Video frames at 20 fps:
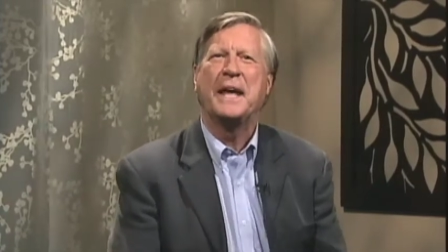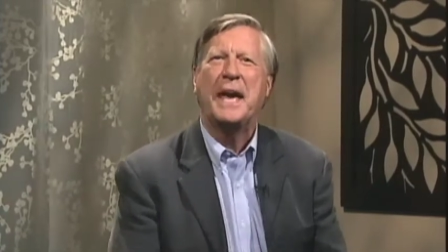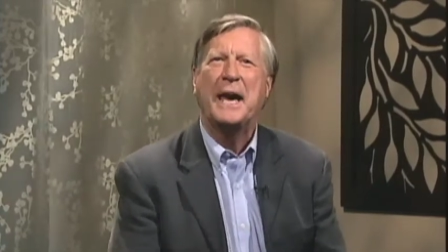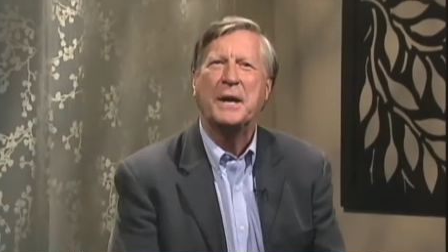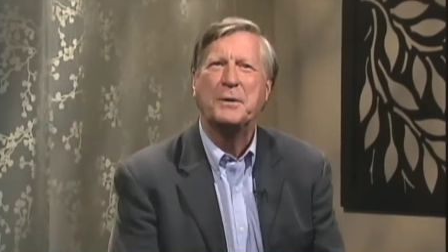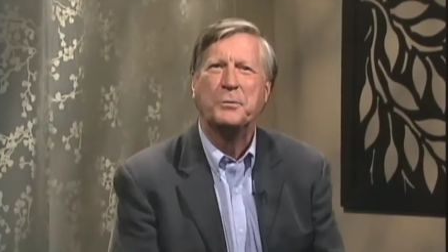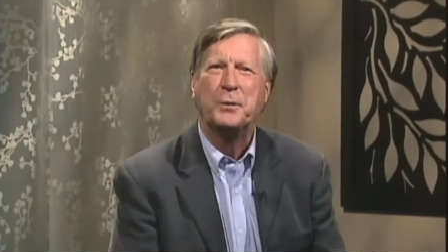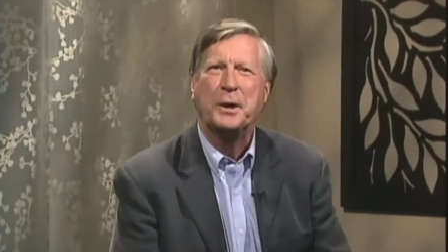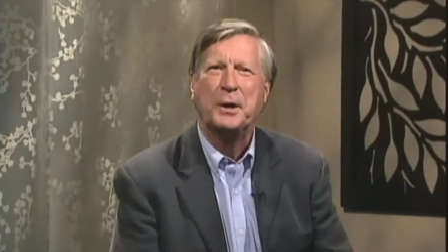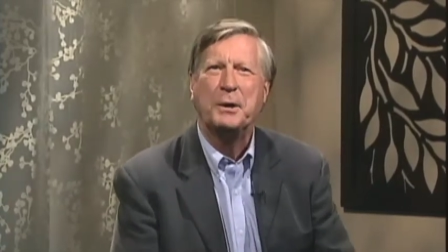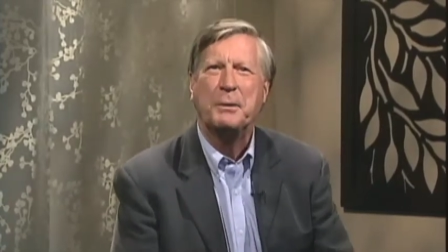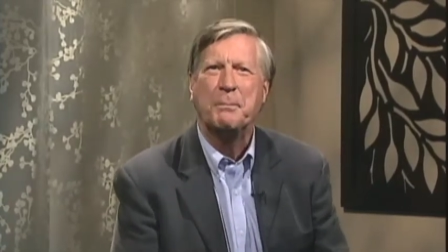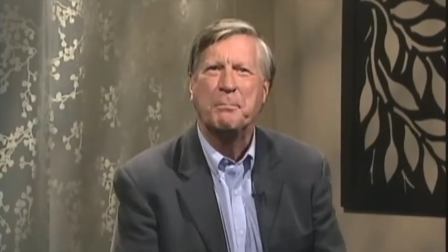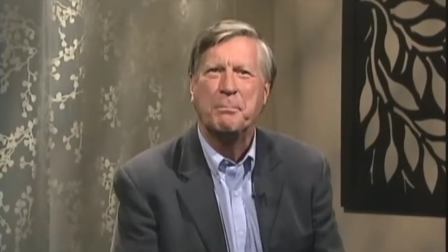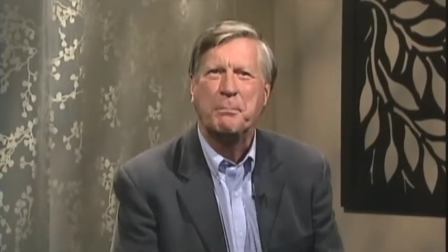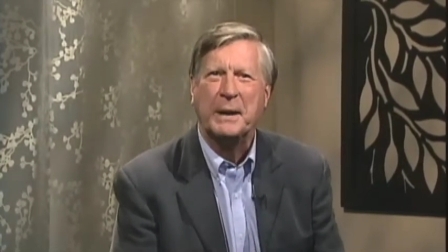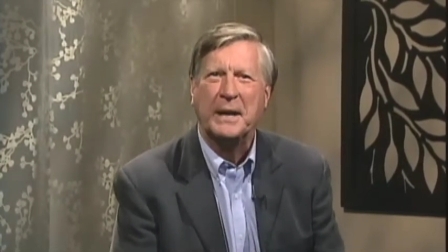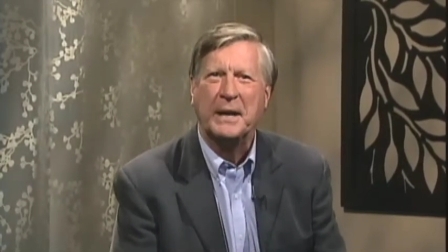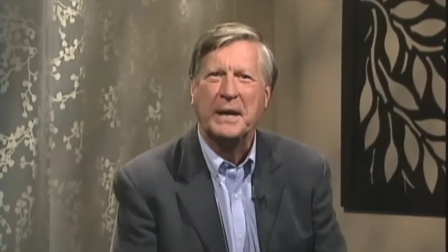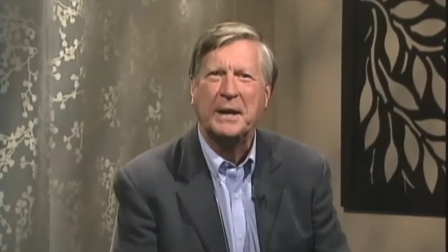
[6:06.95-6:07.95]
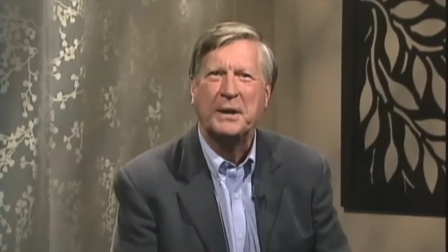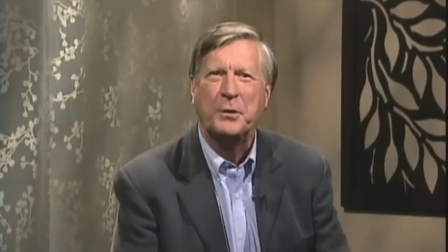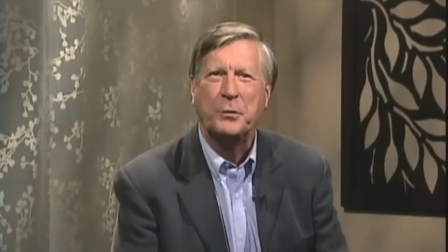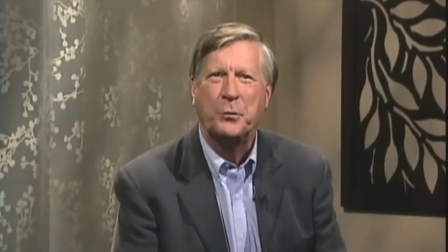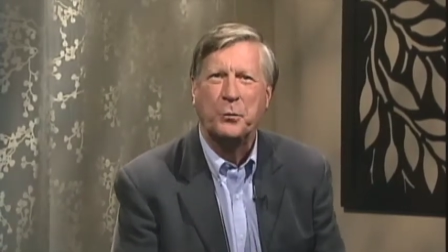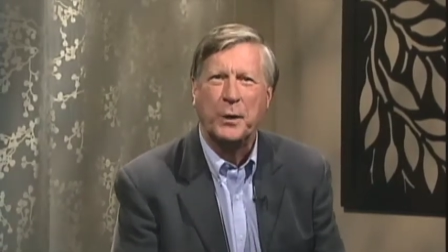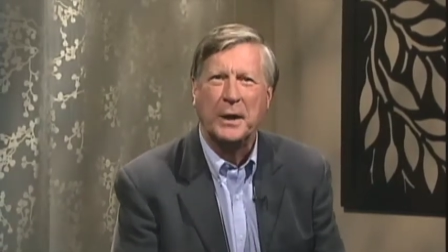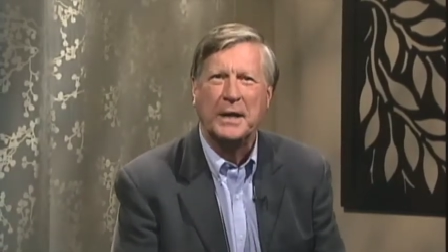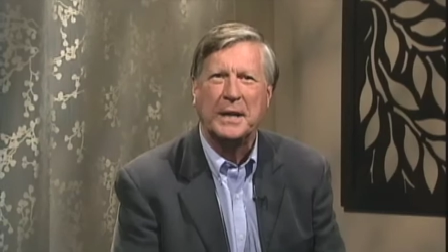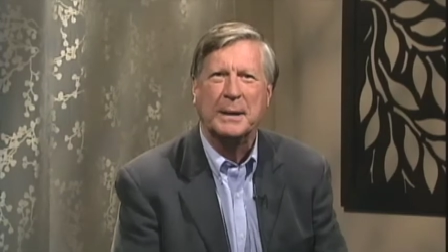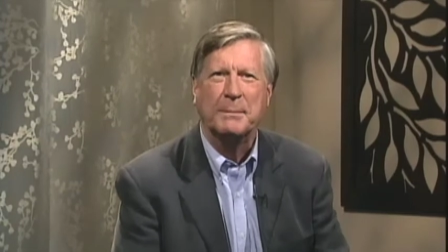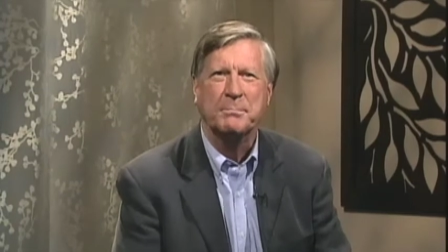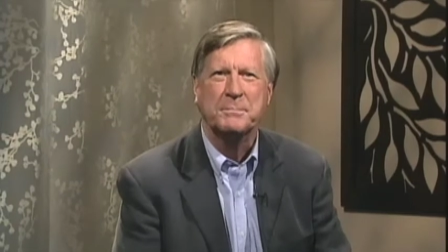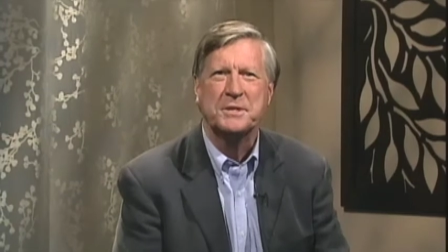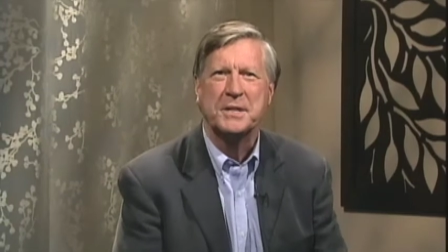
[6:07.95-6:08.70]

Edward Bennett Williams,